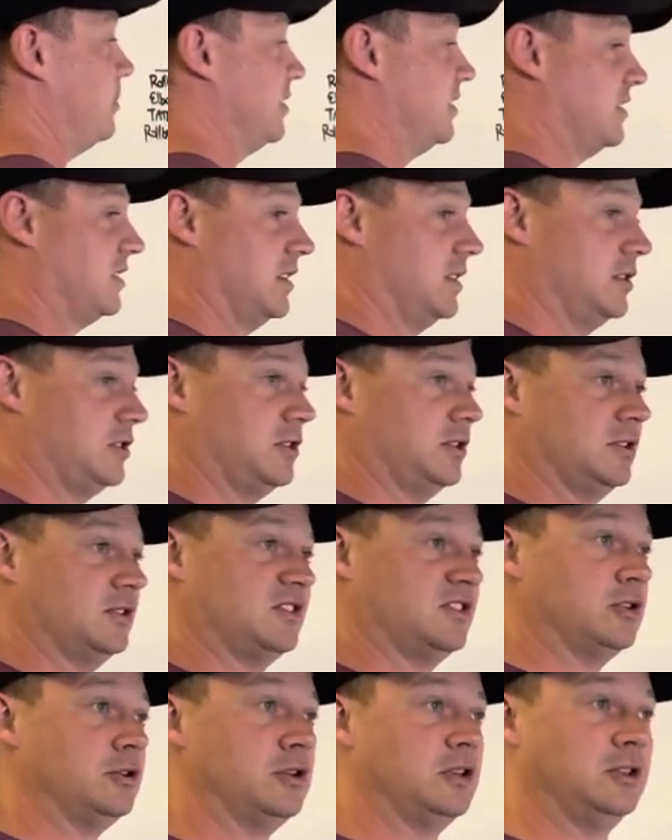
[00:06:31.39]

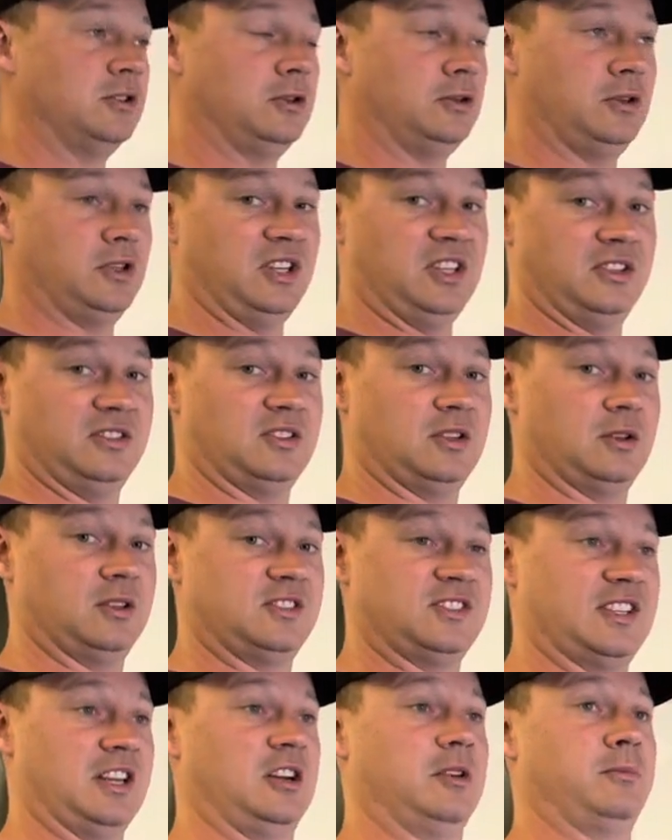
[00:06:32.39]
extensions. You can do these,
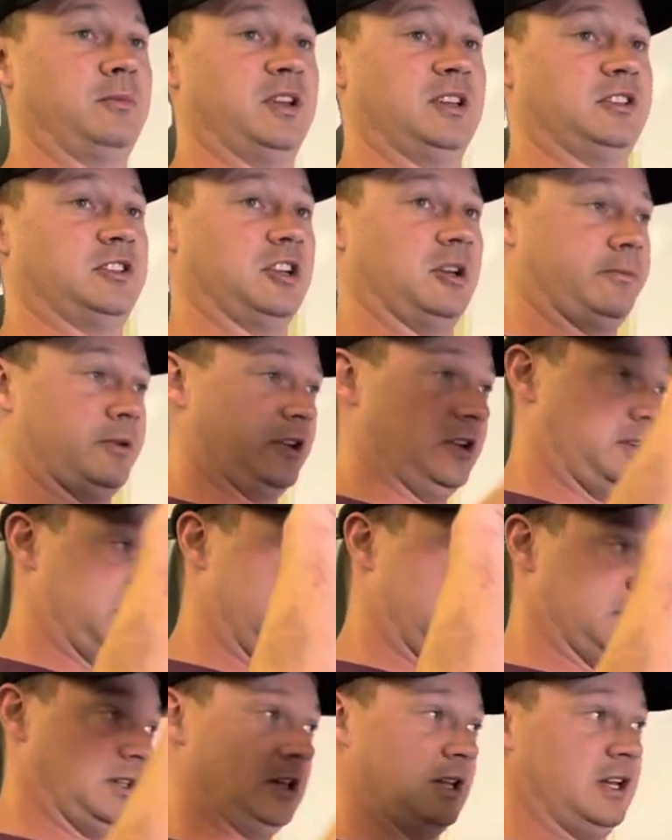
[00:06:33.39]
set a bench up on an
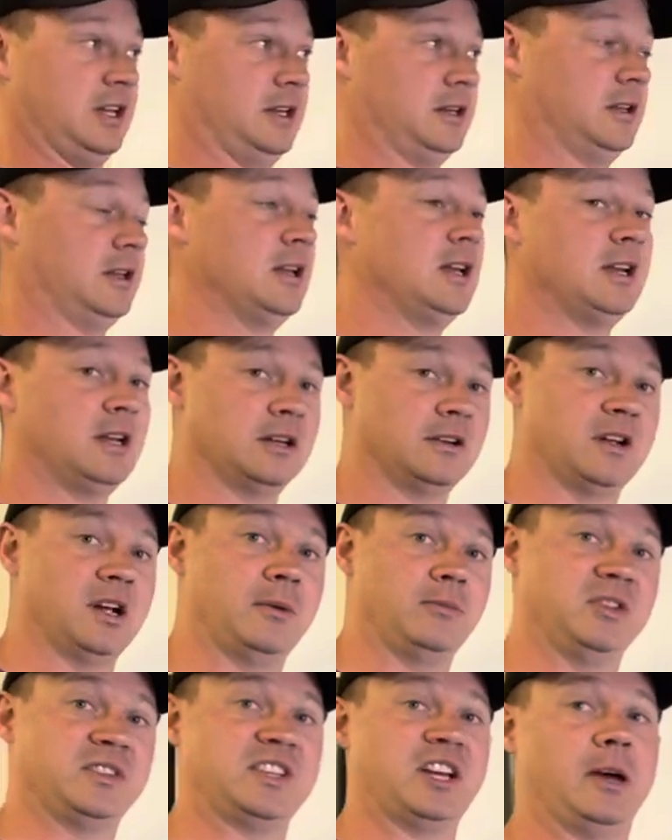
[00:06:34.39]
incline, grab
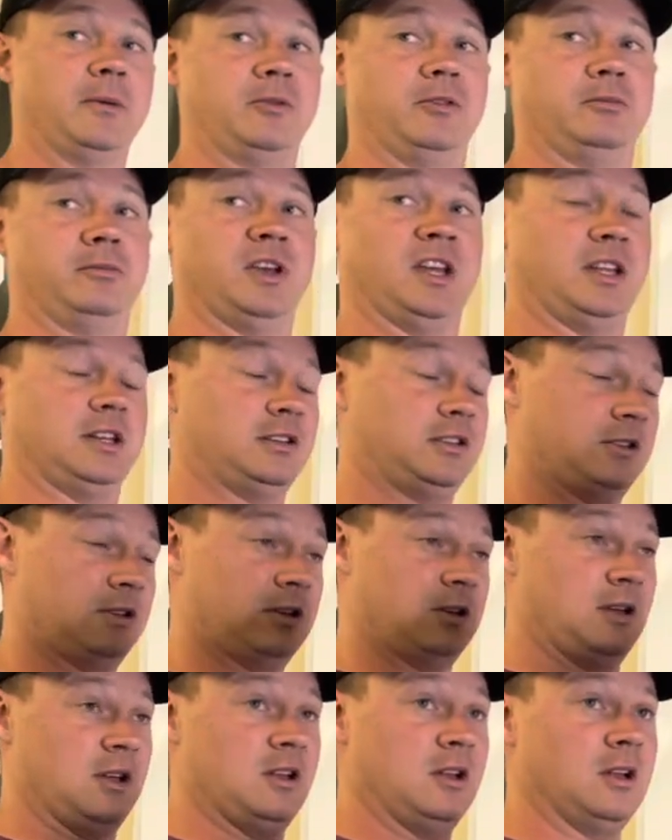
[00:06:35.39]
the top of the bench,
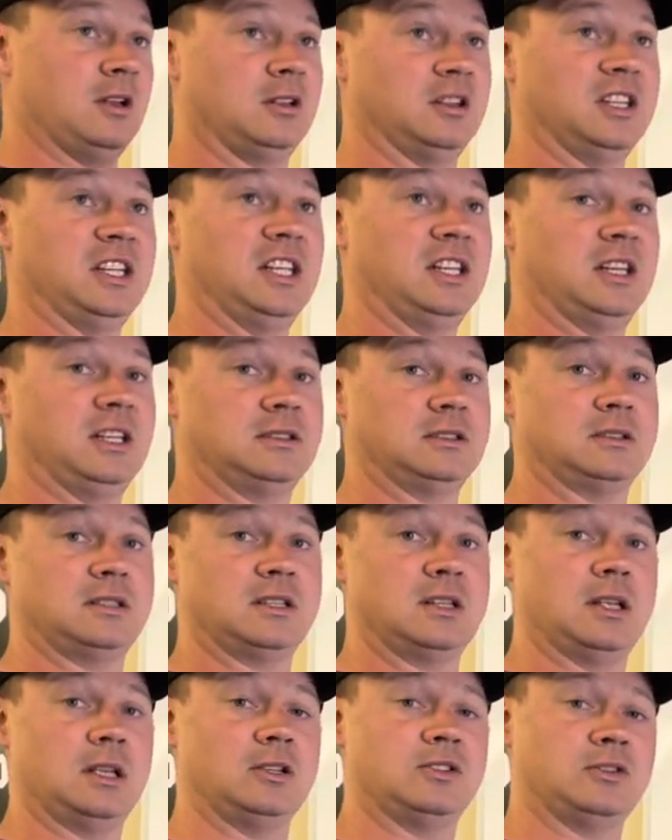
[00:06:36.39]
lean
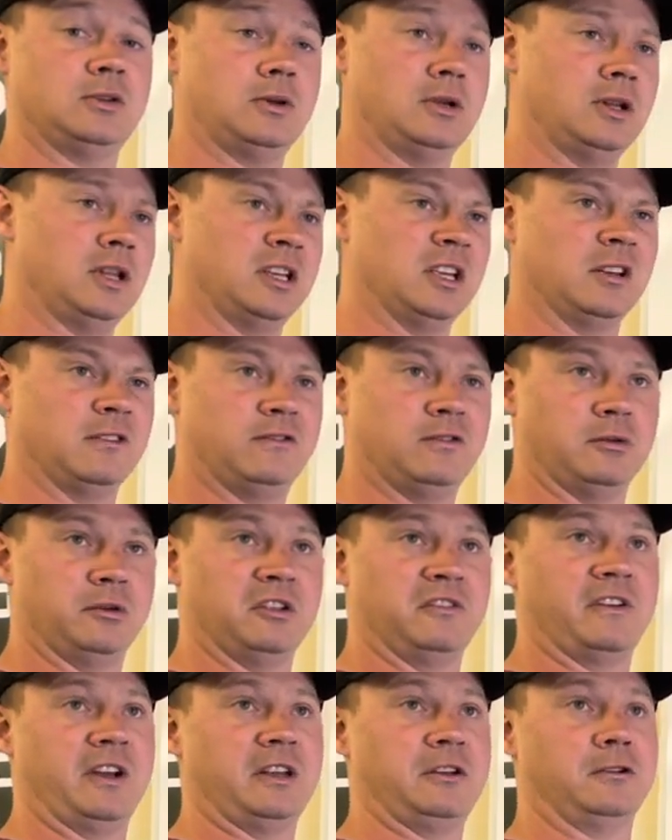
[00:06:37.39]
into it like a
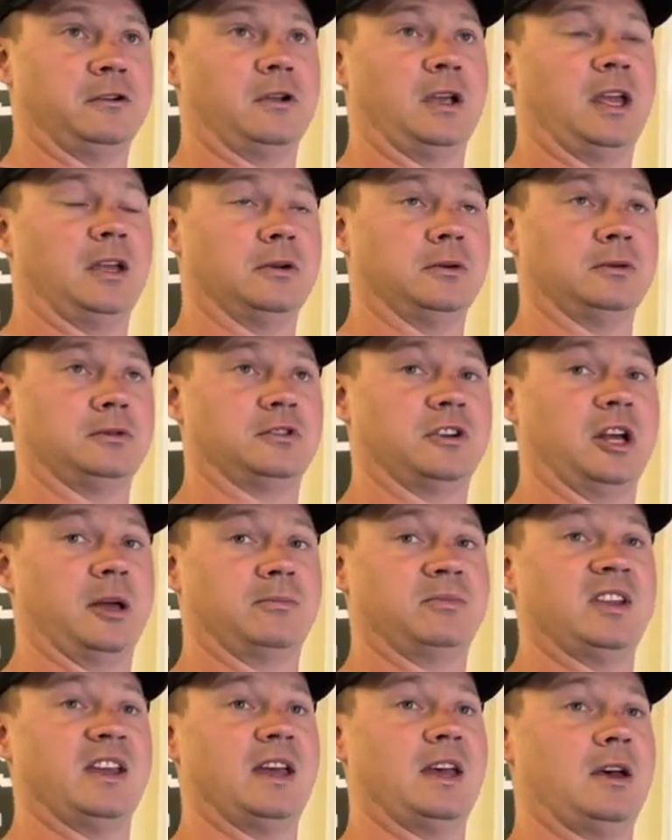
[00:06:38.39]
45 degree angle,
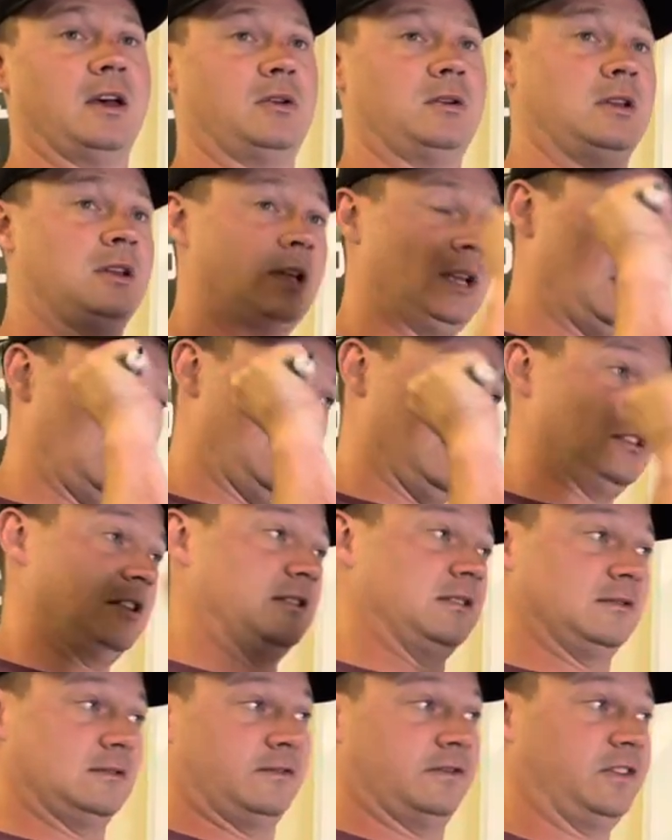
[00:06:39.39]
drop down, and then
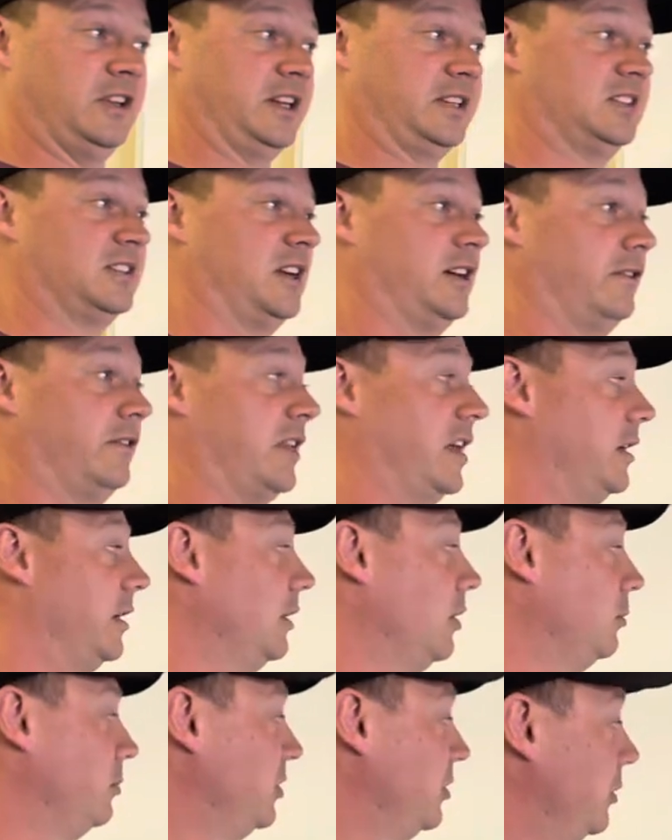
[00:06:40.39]
flex off that
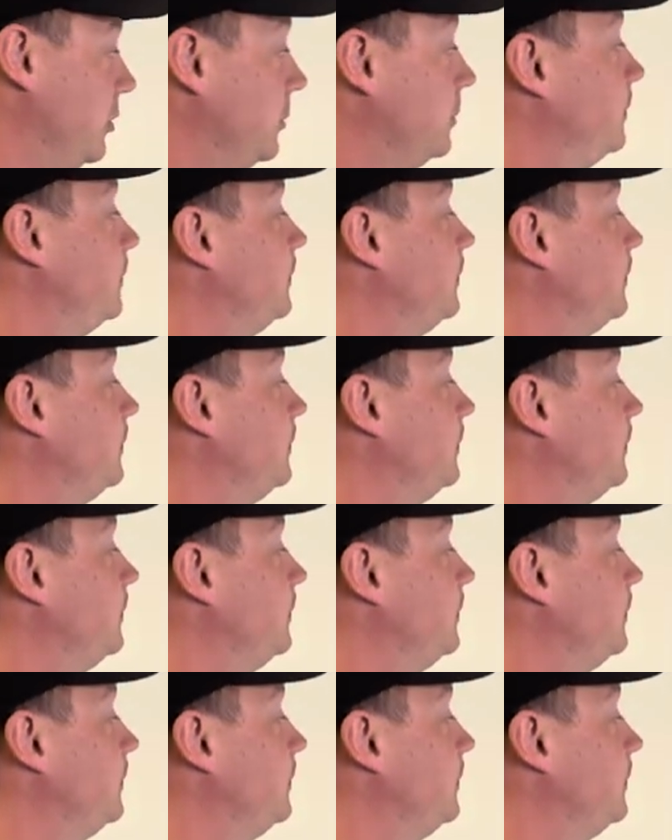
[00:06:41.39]
elbow.